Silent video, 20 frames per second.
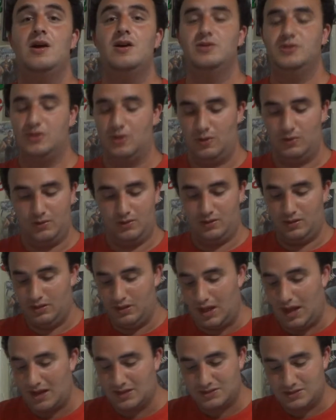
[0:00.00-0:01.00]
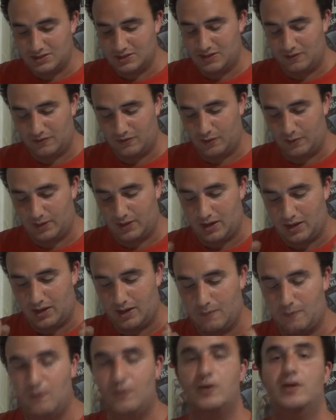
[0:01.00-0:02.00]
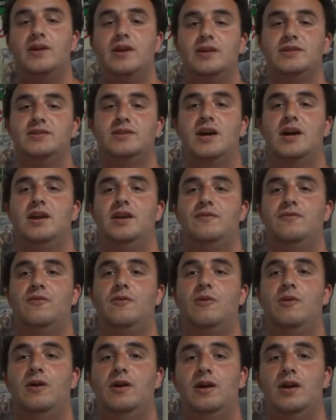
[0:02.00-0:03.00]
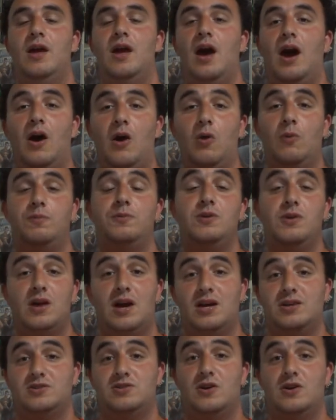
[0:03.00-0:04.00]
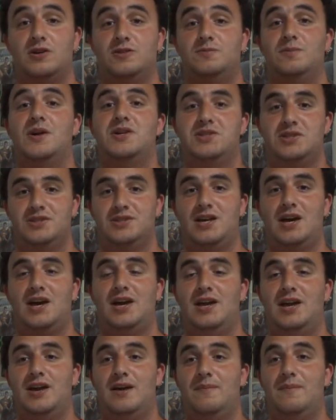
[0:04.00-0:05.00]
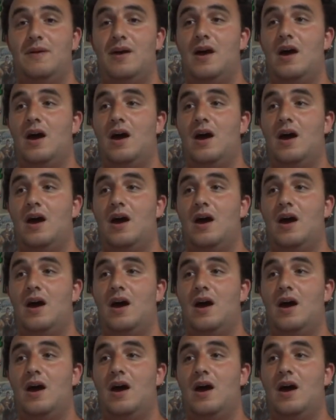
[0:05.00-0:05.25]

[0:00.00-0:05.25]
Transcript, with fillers: So lots of stuff going on. I'm really excited for it. I hope you guys are as much as I am.